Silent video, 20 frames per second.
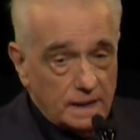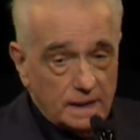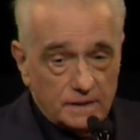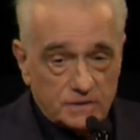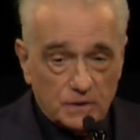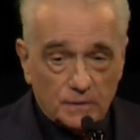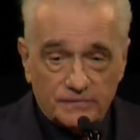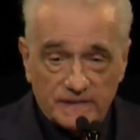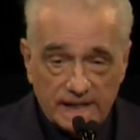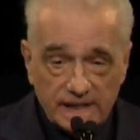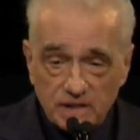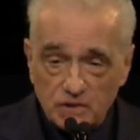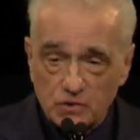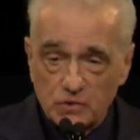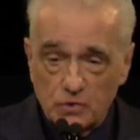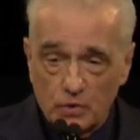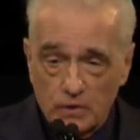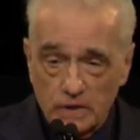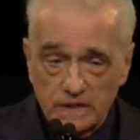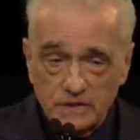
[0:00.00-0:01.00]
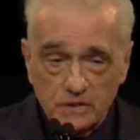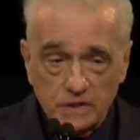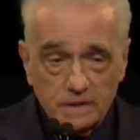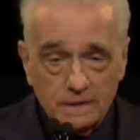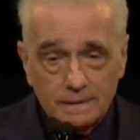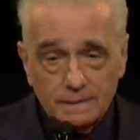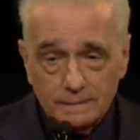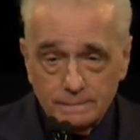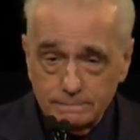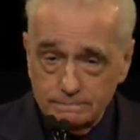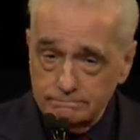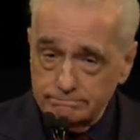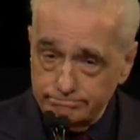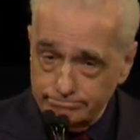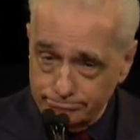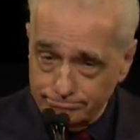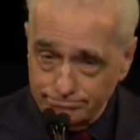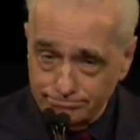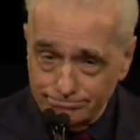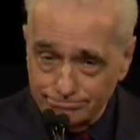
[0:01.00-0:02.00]
So thanks, George,
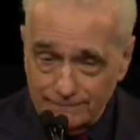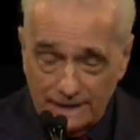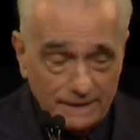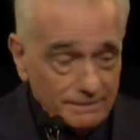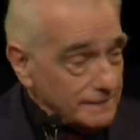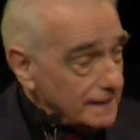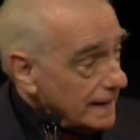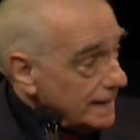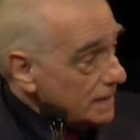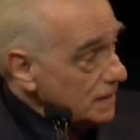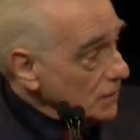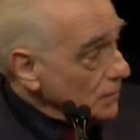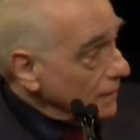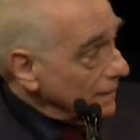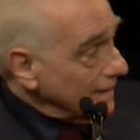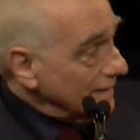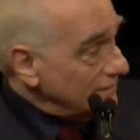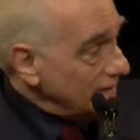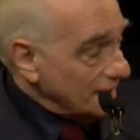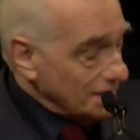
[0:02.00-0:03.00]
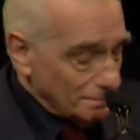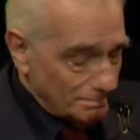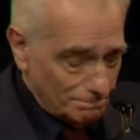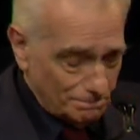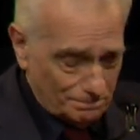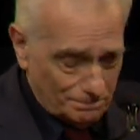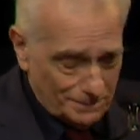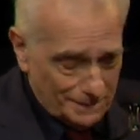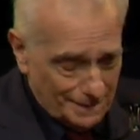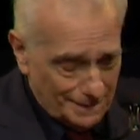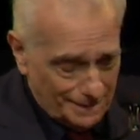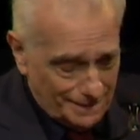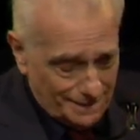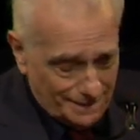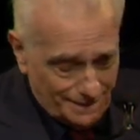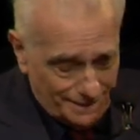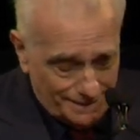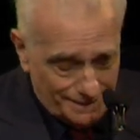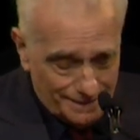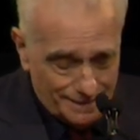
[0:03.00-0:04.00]
and thank you, Olivia.
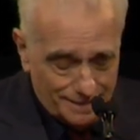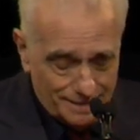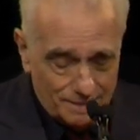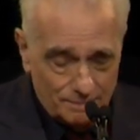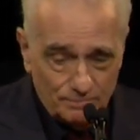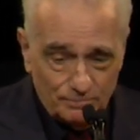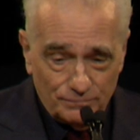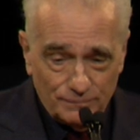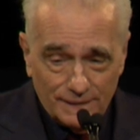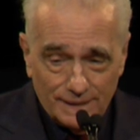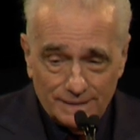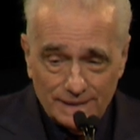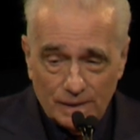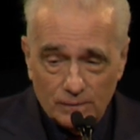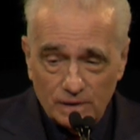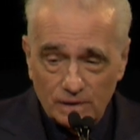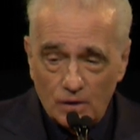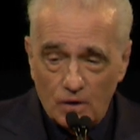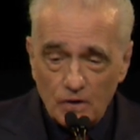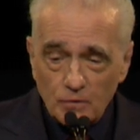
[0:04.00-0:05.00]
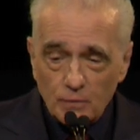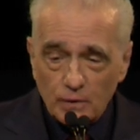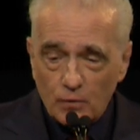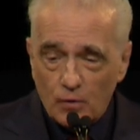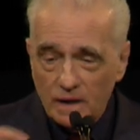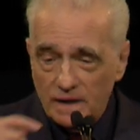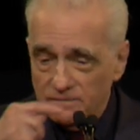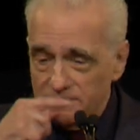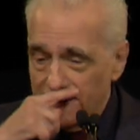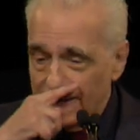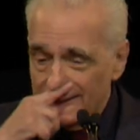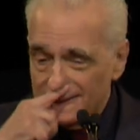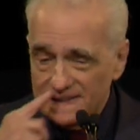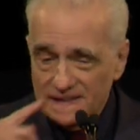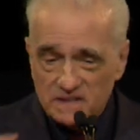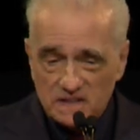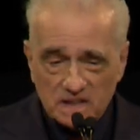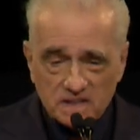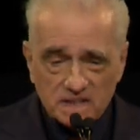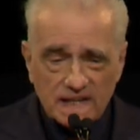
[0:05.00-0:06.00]
Now, along with all of that,
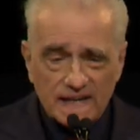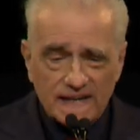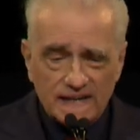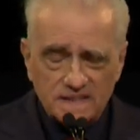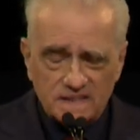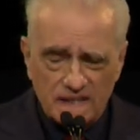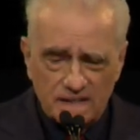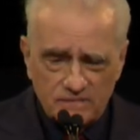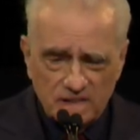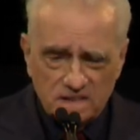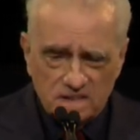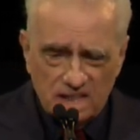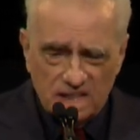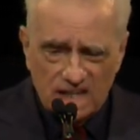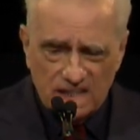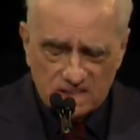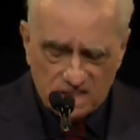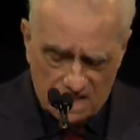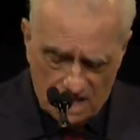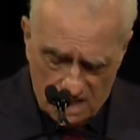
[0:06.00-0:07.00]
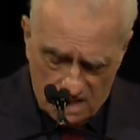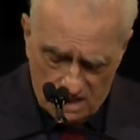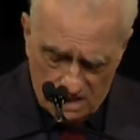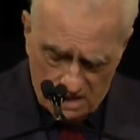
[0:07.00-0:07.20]
there's this guy, David Tedeschi.